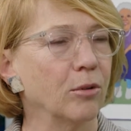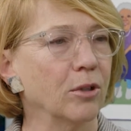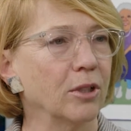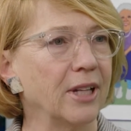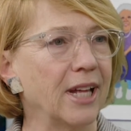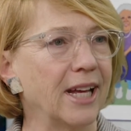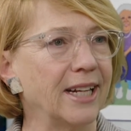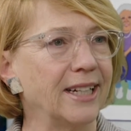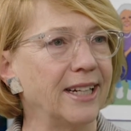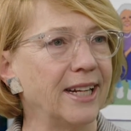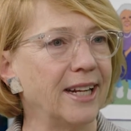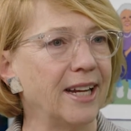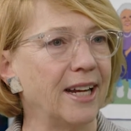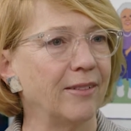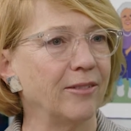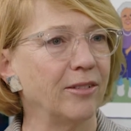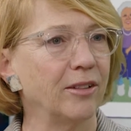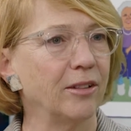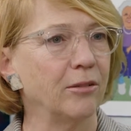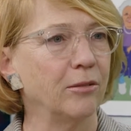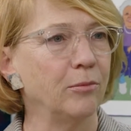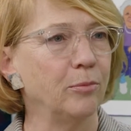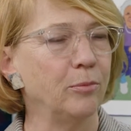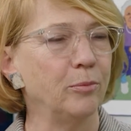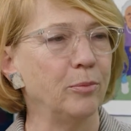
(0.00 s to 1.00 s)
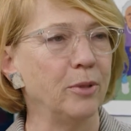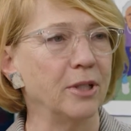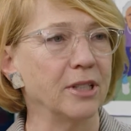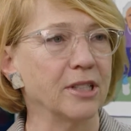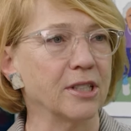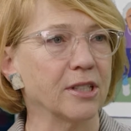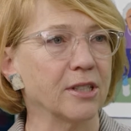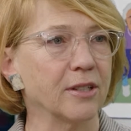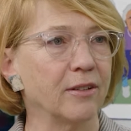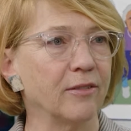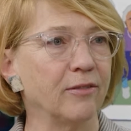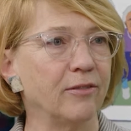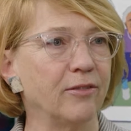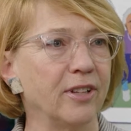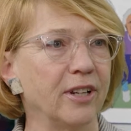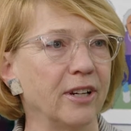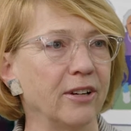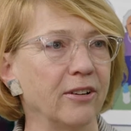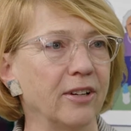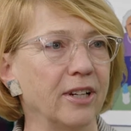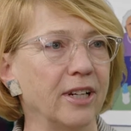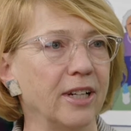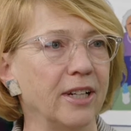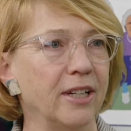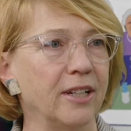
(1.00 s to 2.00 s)
we're glad to have you. It's a
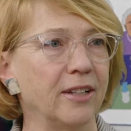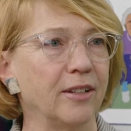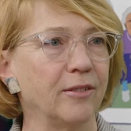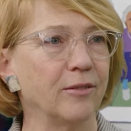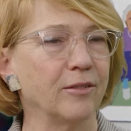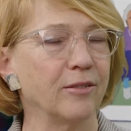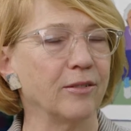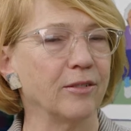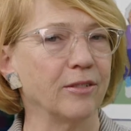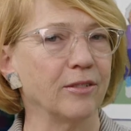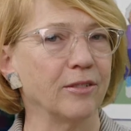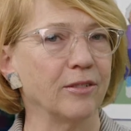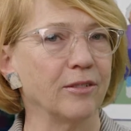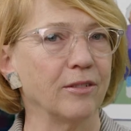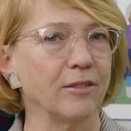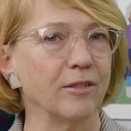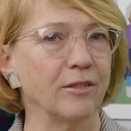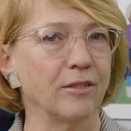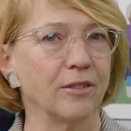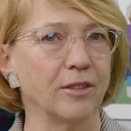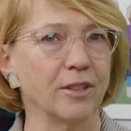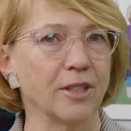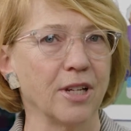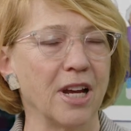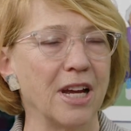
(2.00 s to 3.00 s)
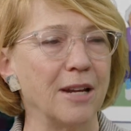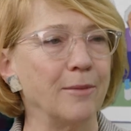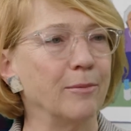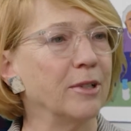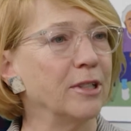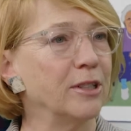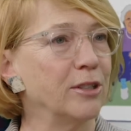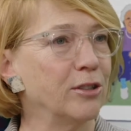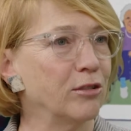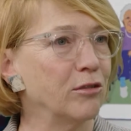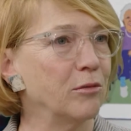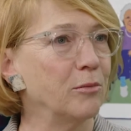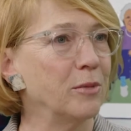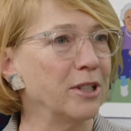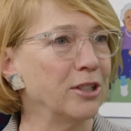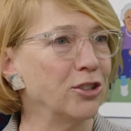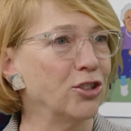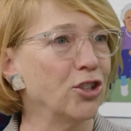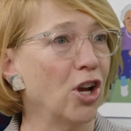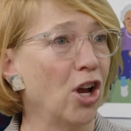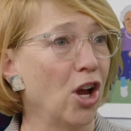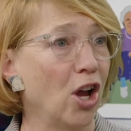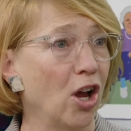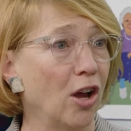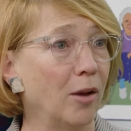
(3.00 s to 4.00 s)
very
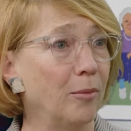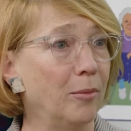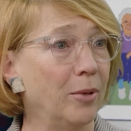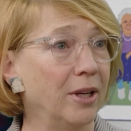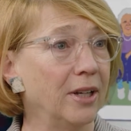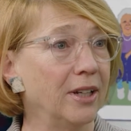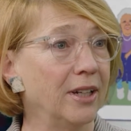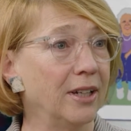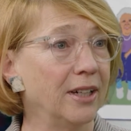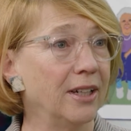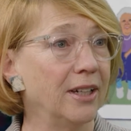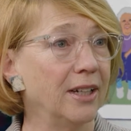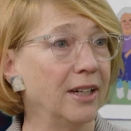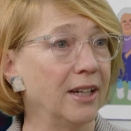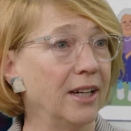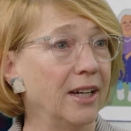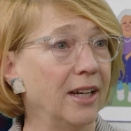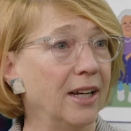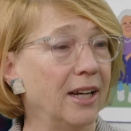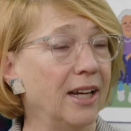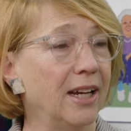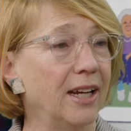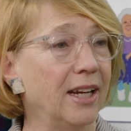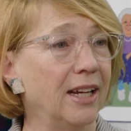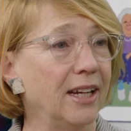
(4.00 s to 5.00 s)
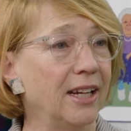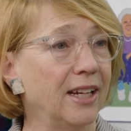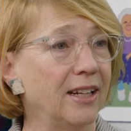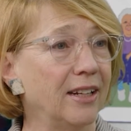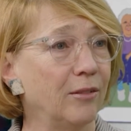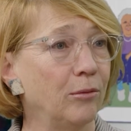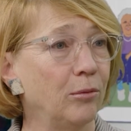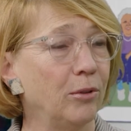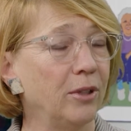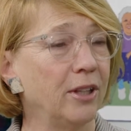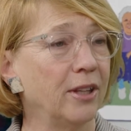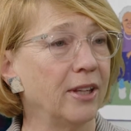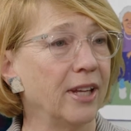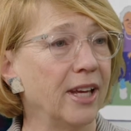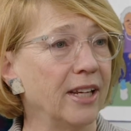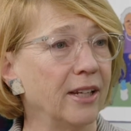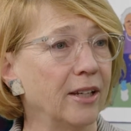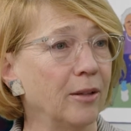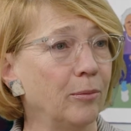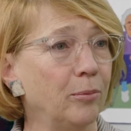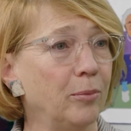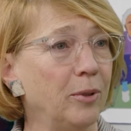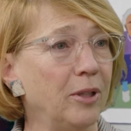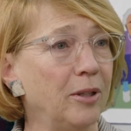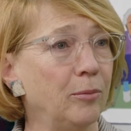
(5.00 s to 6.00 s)
time-consuming job, and yes. we
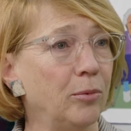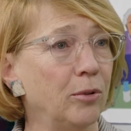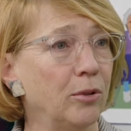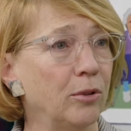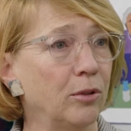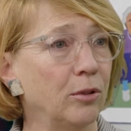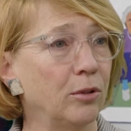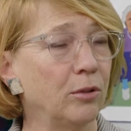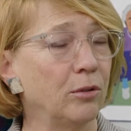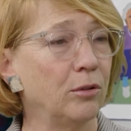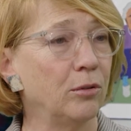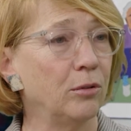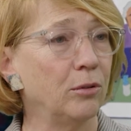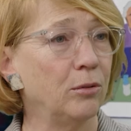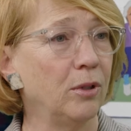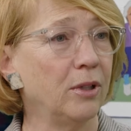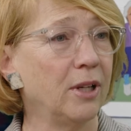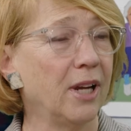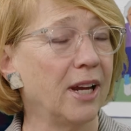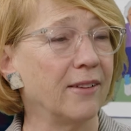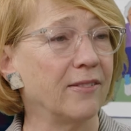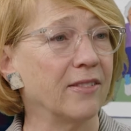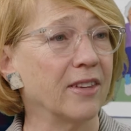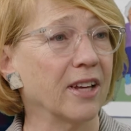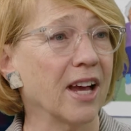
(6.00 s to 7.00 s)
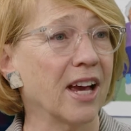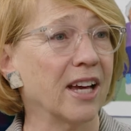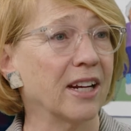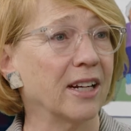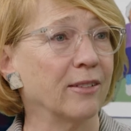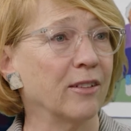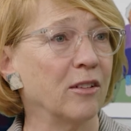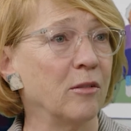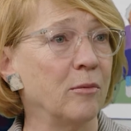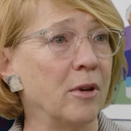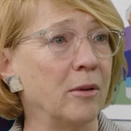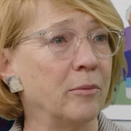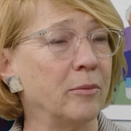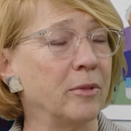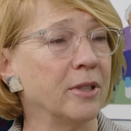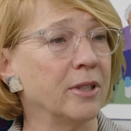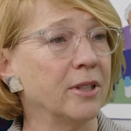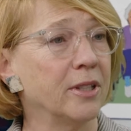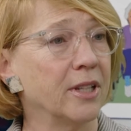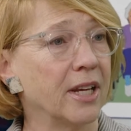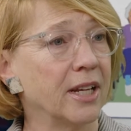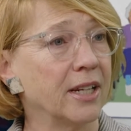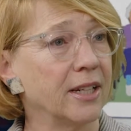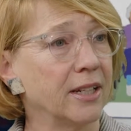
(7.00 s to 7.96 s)
thank people who have the kind of commitment